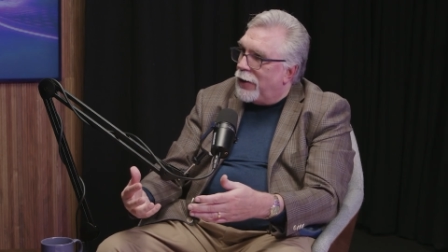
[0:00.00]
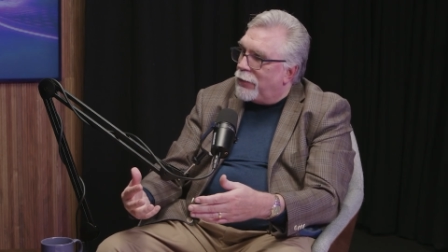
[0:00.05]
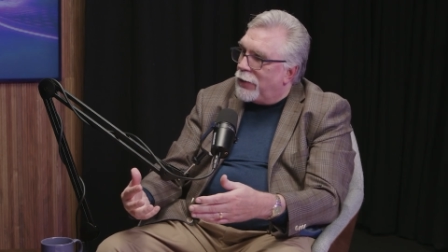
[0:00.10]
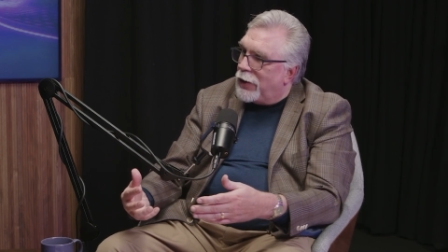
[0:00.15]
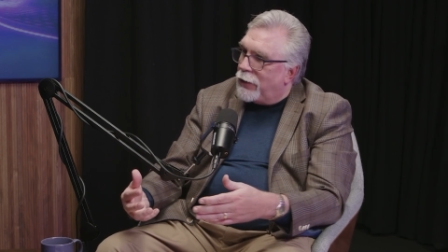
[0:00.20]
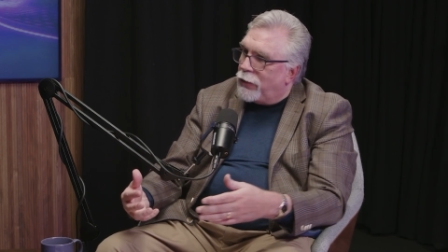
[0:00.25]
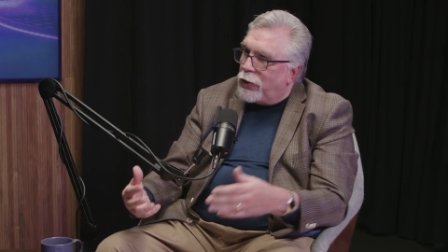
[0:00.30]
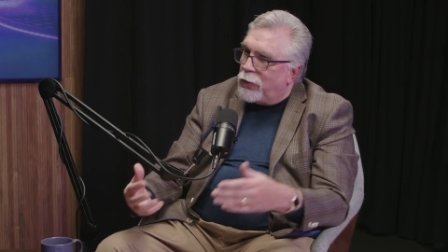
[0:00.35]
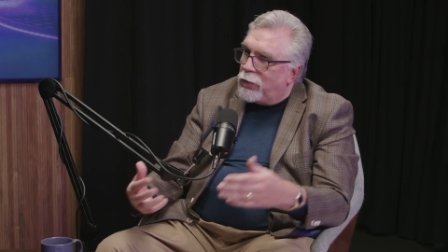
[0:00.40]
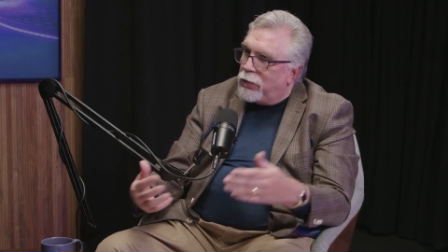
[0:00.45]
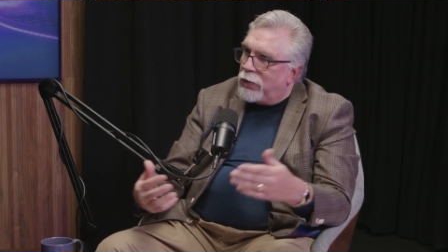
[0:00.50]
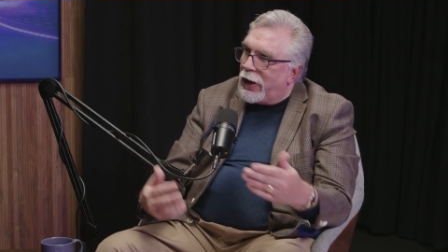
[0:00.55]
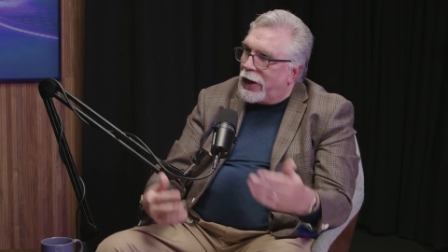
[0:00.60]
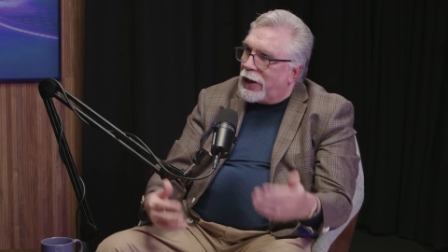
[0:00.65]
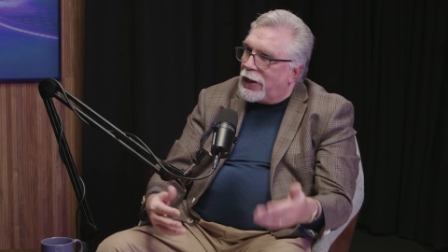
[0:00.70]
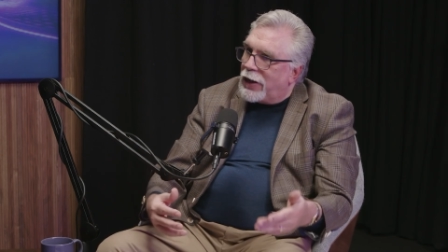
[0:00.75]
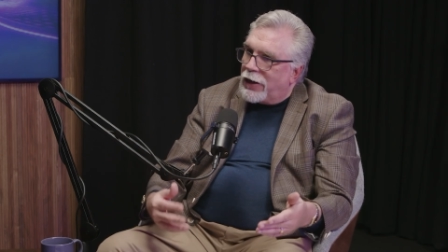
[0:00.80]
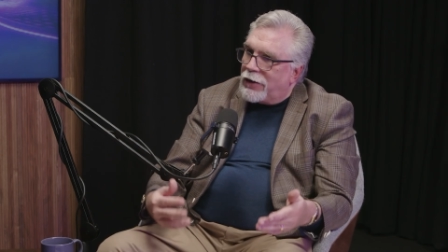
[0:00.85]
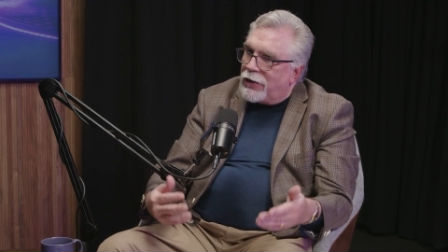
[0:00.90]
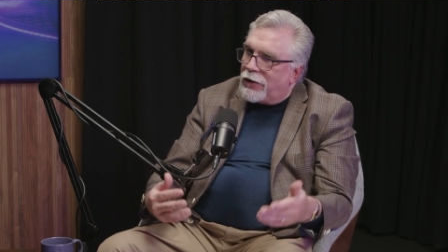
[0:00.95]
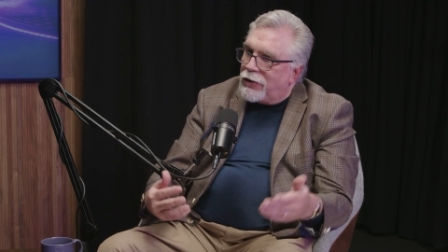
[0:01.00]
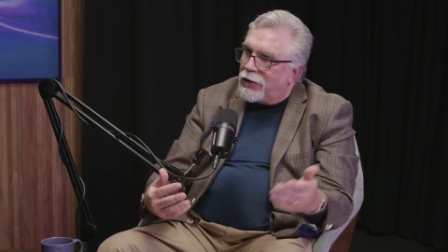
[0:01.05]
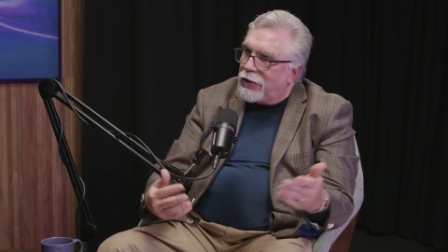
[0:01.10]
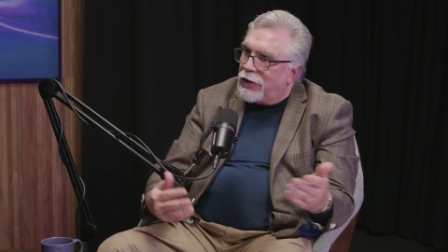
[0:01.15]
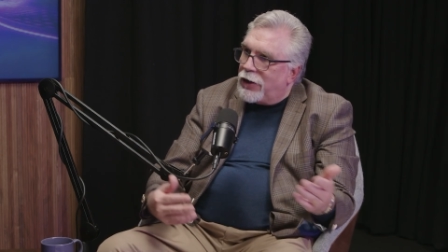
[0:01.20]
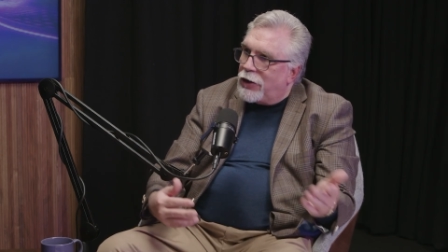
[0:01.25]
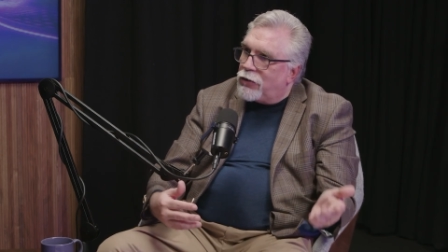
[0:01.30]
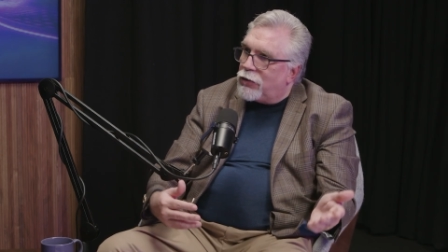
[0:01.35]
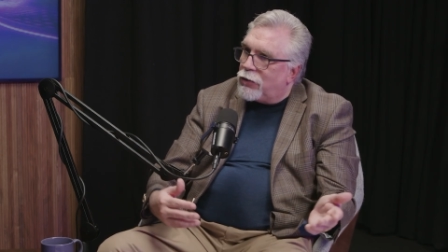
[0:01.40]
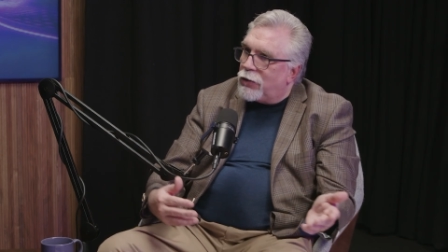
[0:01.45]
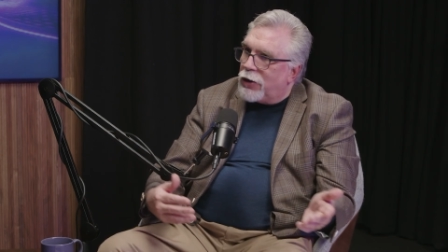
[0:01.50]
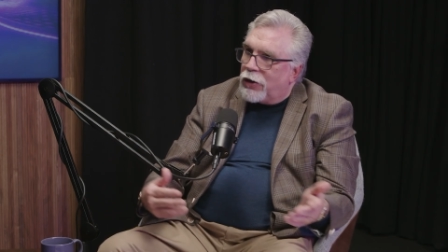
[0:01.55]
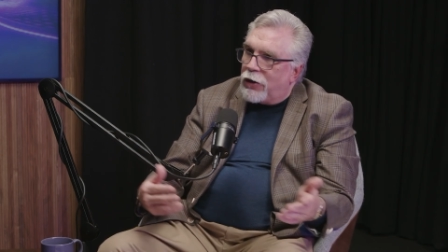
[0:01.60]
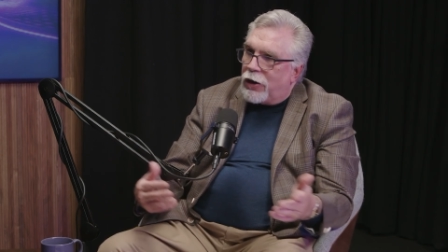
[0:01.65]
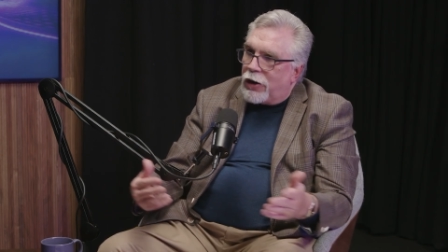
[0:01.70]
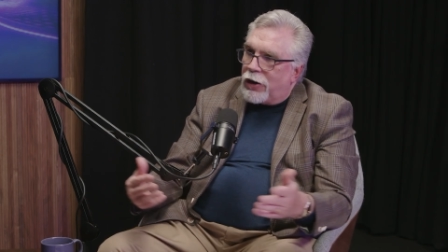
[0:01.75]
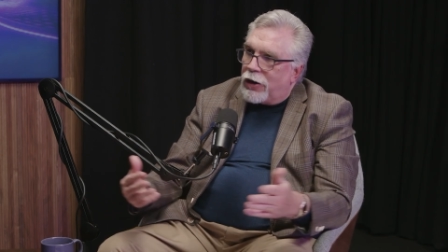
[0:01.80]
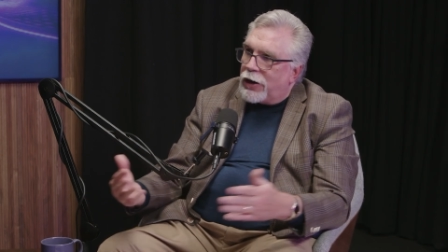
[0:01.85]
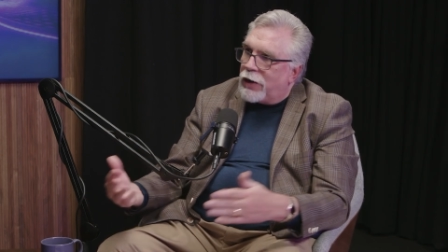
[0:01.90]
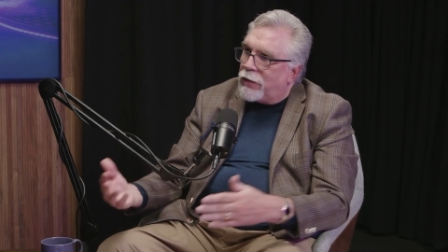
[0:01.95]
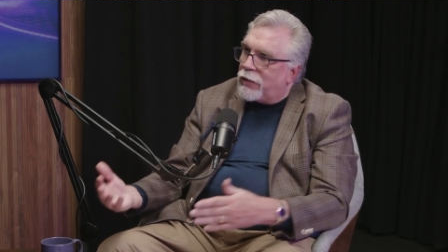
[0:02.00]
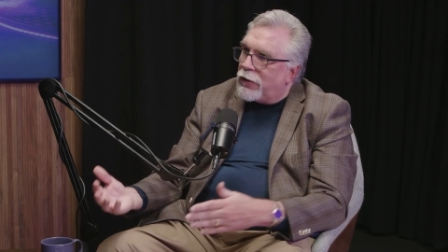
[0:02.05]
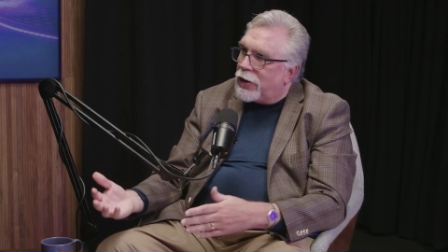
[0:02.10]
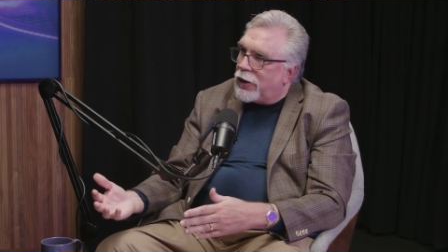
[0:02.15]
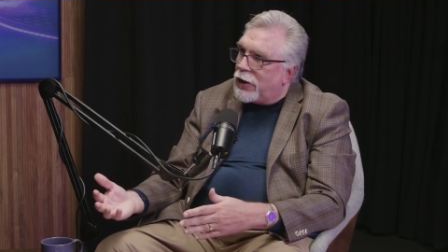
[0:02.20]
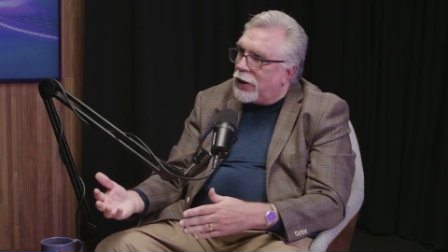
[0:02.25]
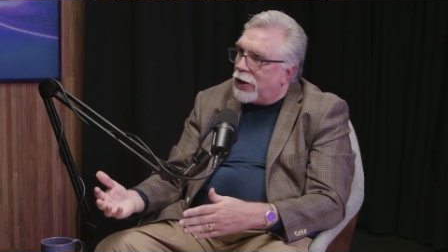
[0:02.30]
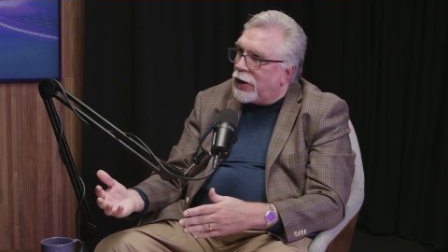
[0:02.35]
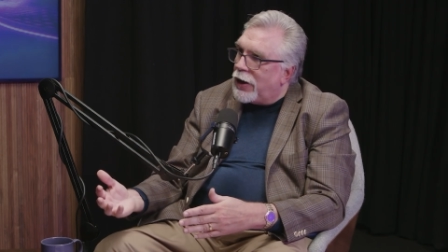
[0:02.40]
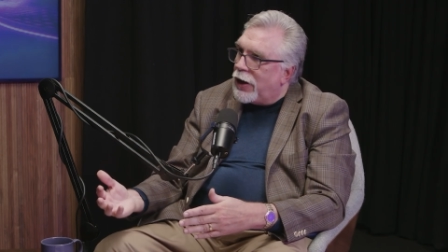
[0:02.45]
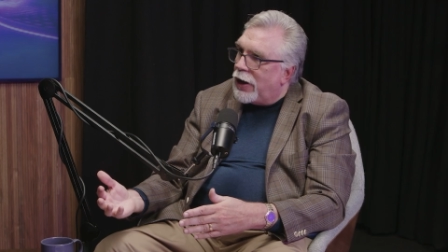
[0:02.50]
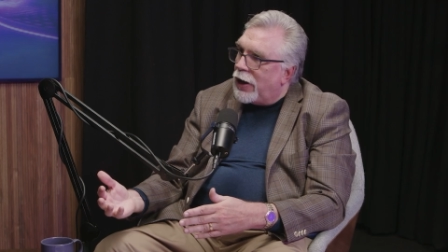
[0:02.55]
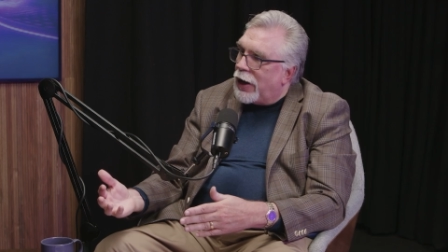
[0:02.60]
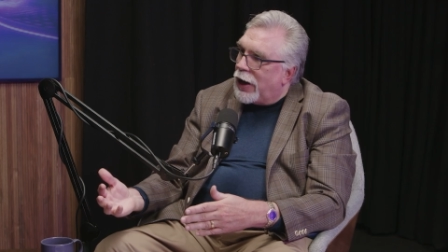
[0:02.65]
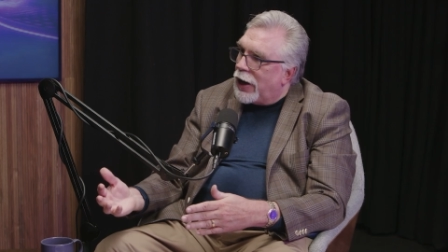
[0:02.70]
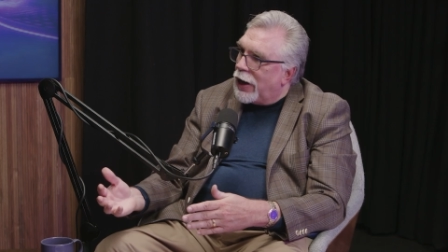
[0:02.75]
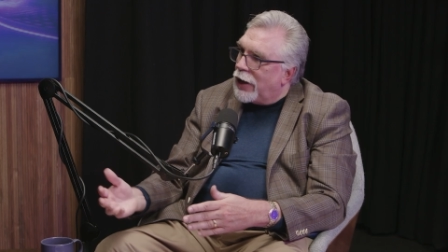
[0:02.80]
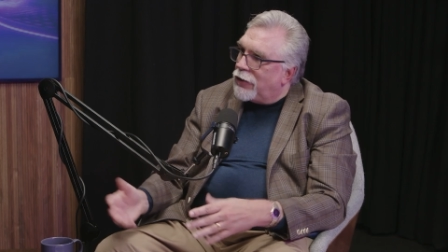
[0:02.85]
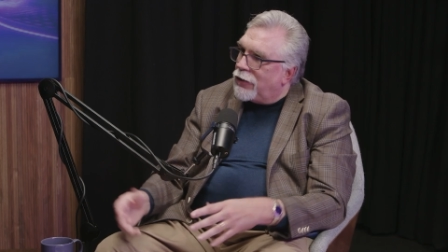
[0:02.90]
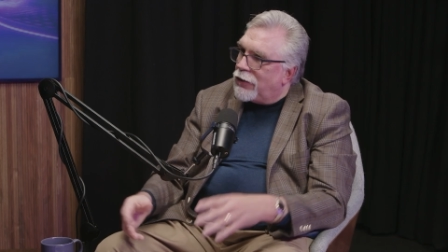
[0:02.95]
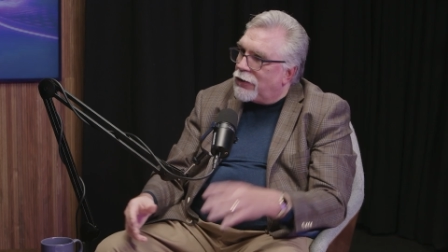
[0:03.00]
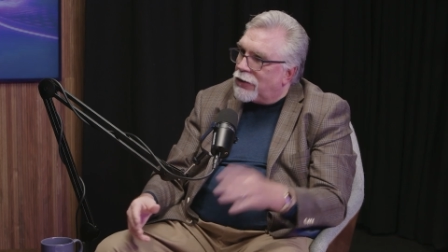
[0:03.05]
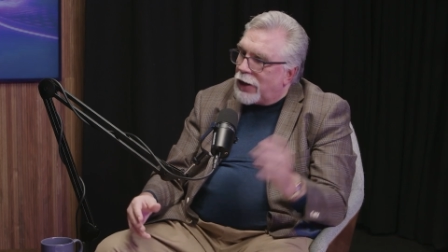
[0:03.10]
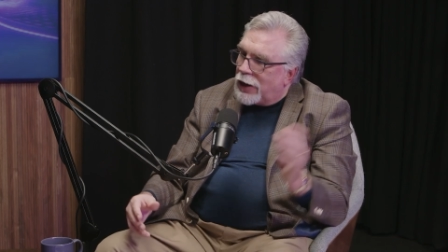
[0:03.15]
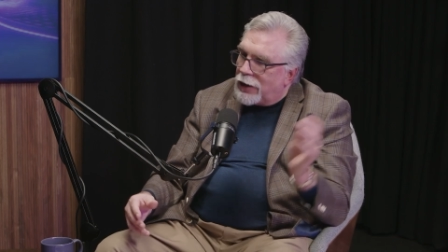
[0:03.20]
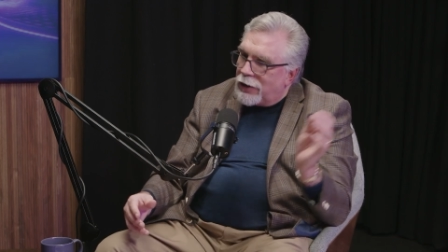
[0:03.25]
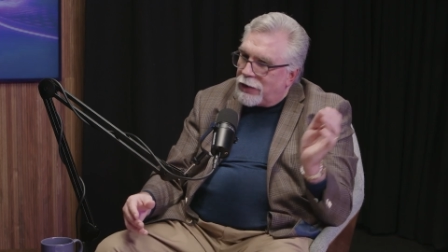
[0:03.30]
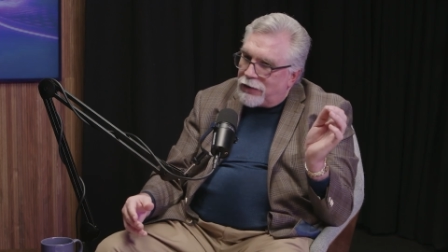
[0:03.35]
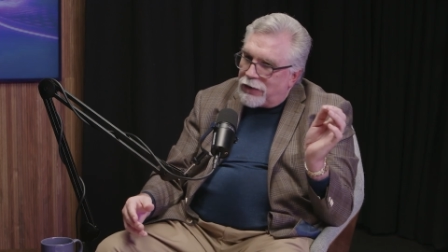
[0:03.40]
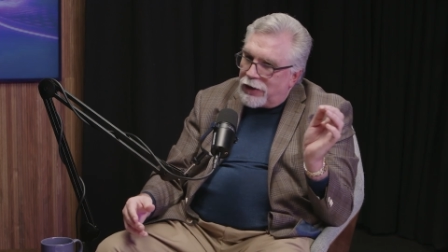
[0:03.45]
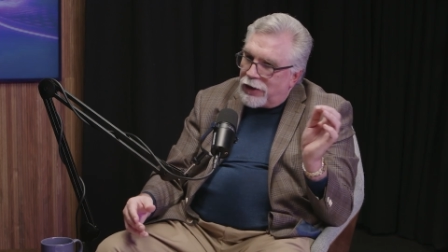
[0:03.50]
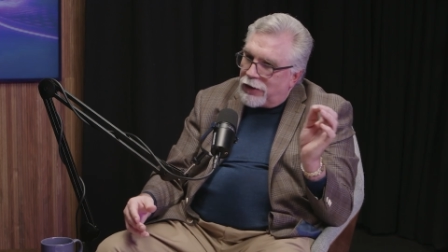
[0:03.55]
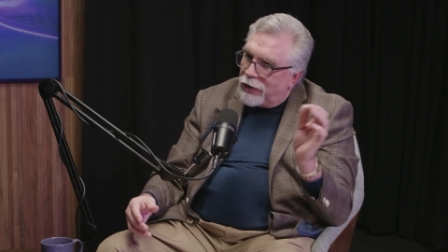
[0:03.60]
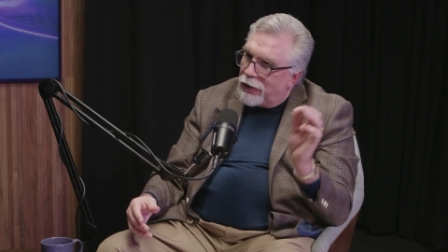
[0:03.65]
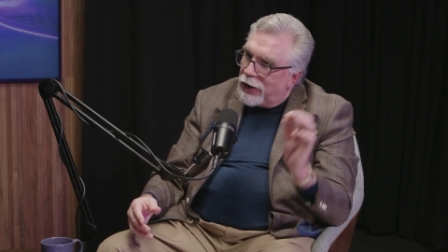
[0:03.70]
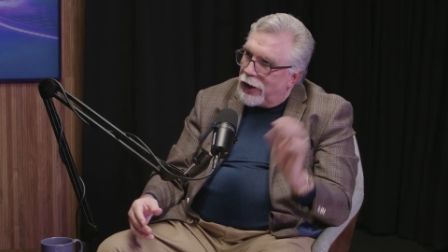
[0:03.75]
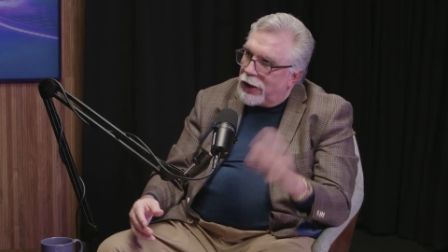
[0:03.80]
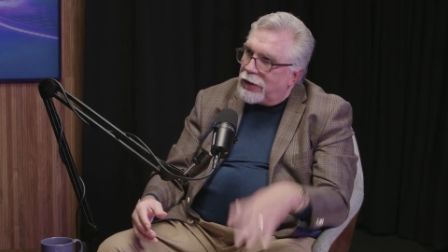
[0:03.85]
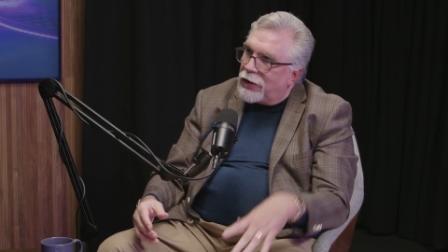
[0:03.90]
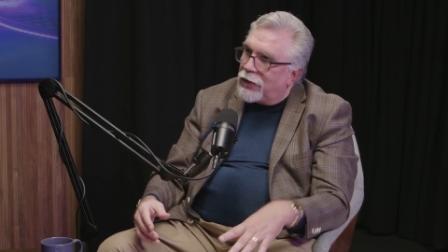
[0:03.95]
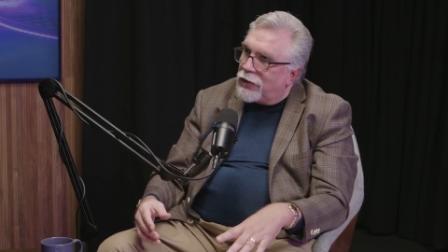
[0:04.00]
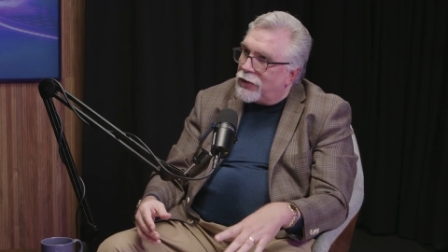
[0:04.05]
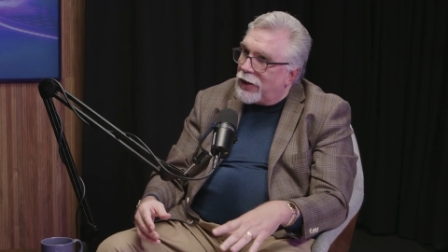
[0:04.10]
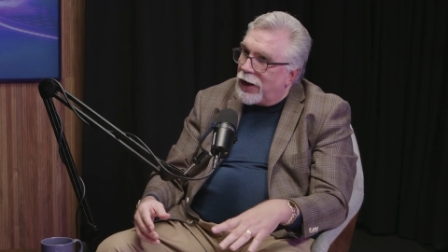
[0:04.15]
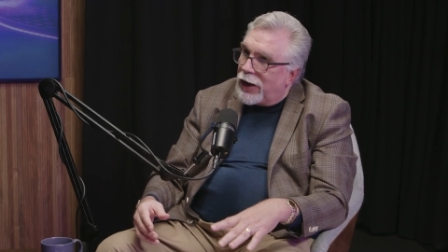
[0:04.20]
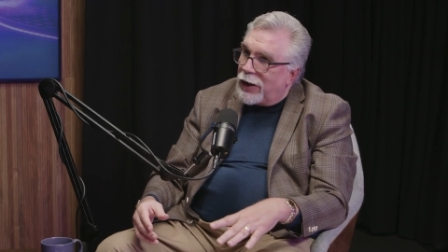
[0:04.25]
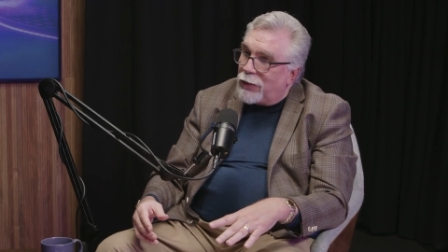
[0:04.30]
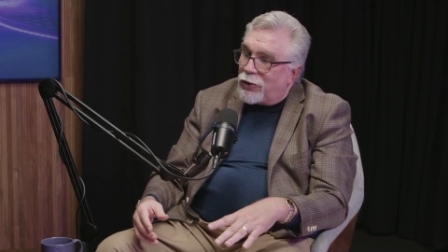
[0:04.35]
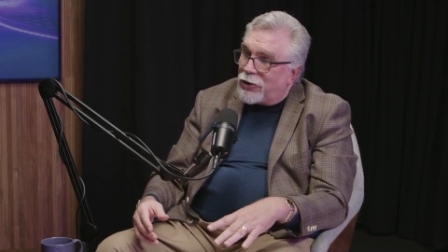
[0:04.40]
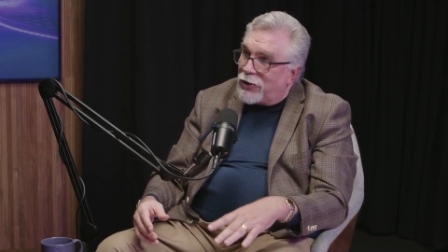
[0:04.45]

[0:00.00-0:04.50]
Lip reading: But if you blatantly just disregard everything and just kind of stick your head in the sand,